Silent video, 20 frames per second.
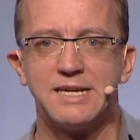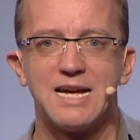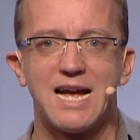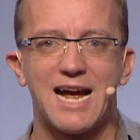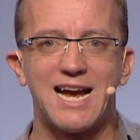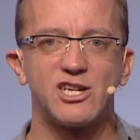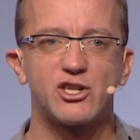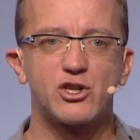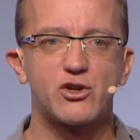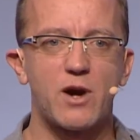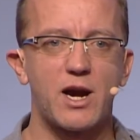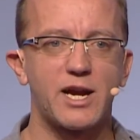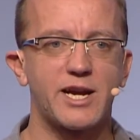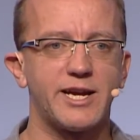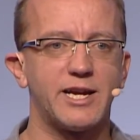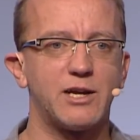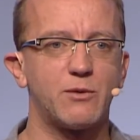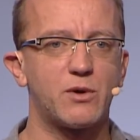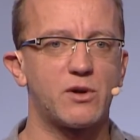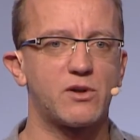And
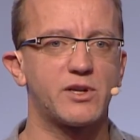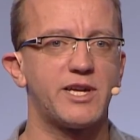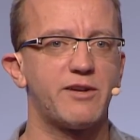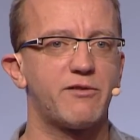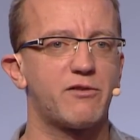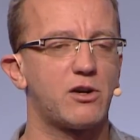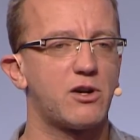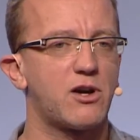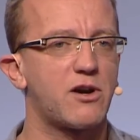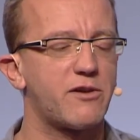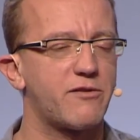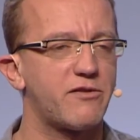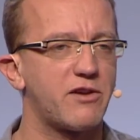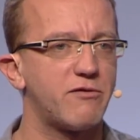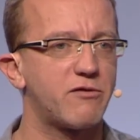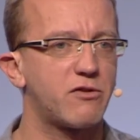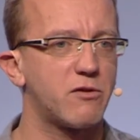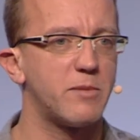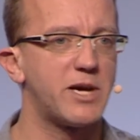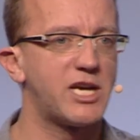tracking will give a lot of
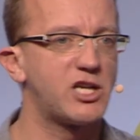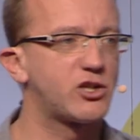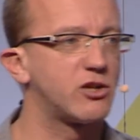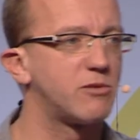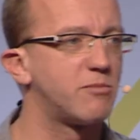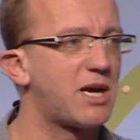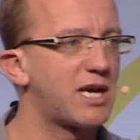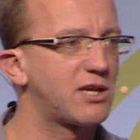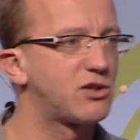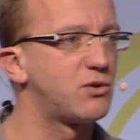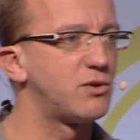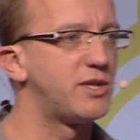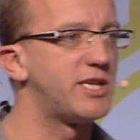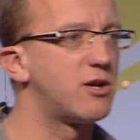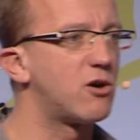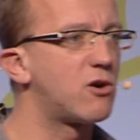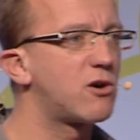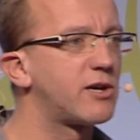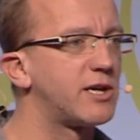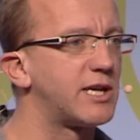information back to the
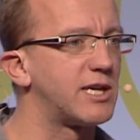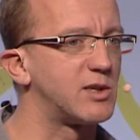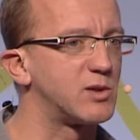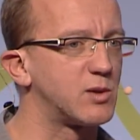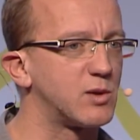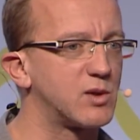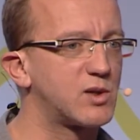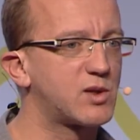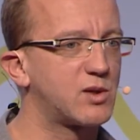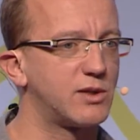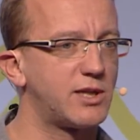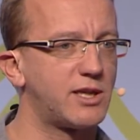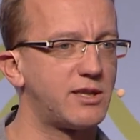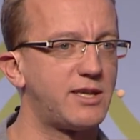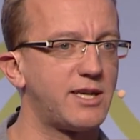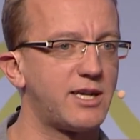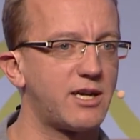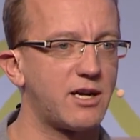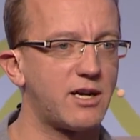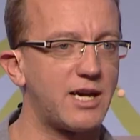organizers so that
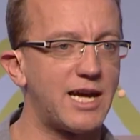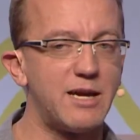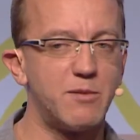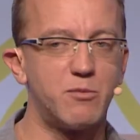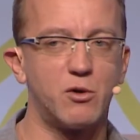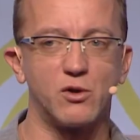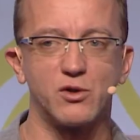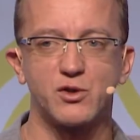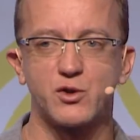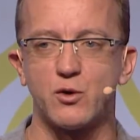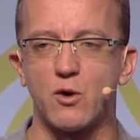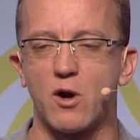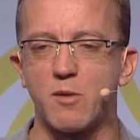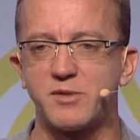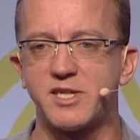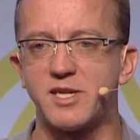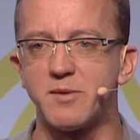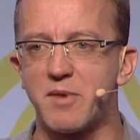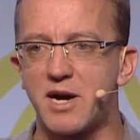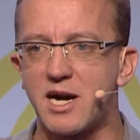they're able to
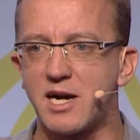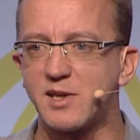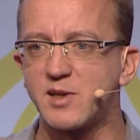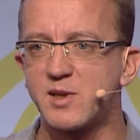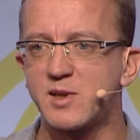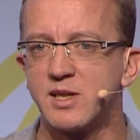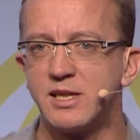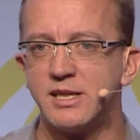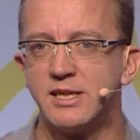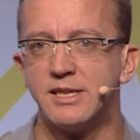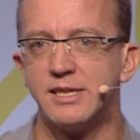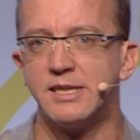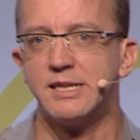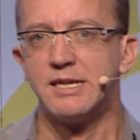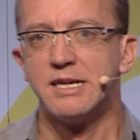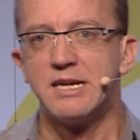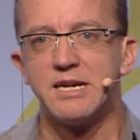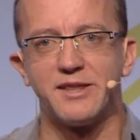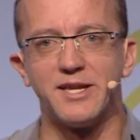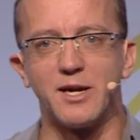optimize
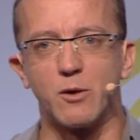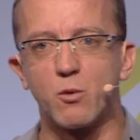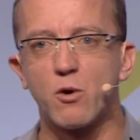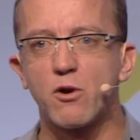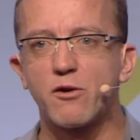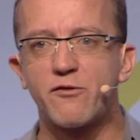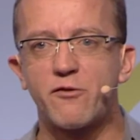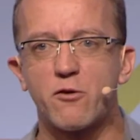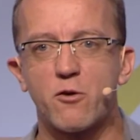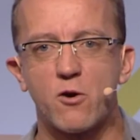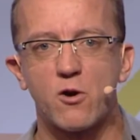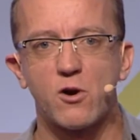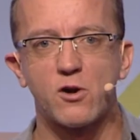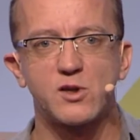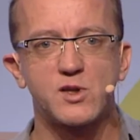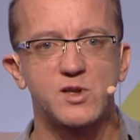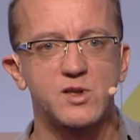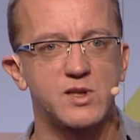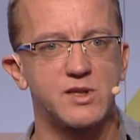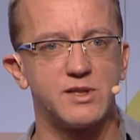their
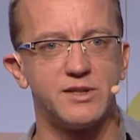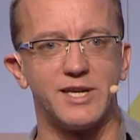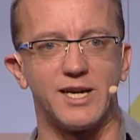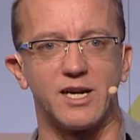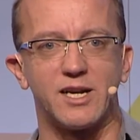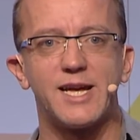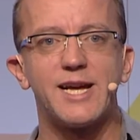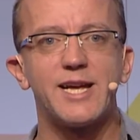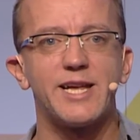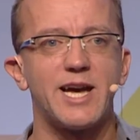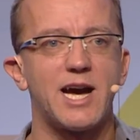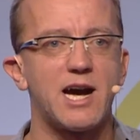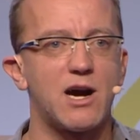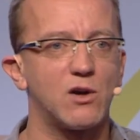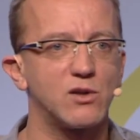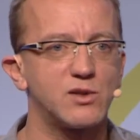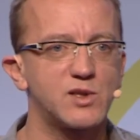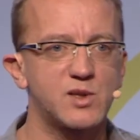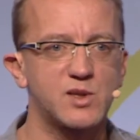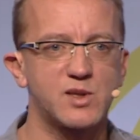workforce, their
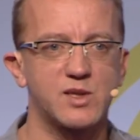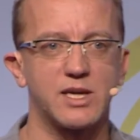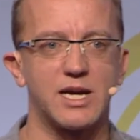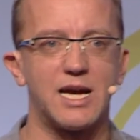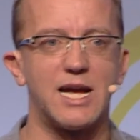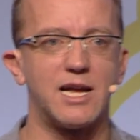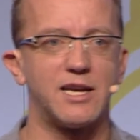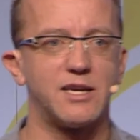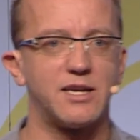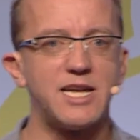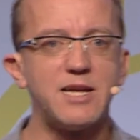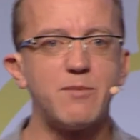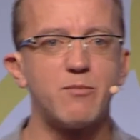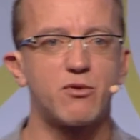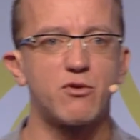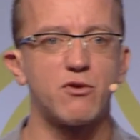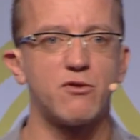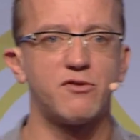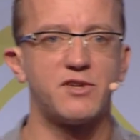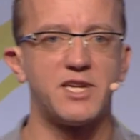layouts, and
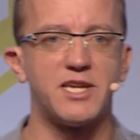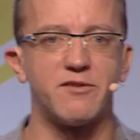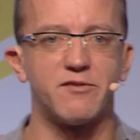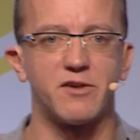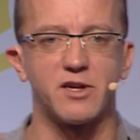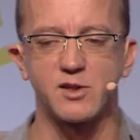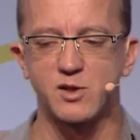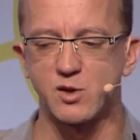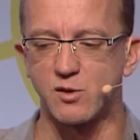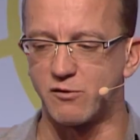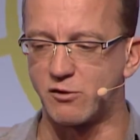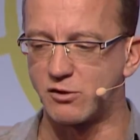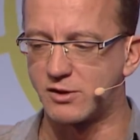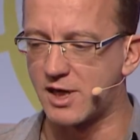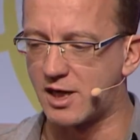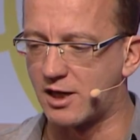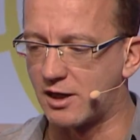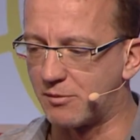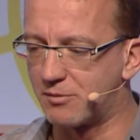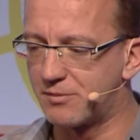improve the events over
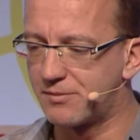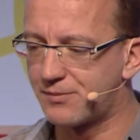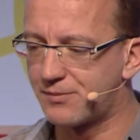time.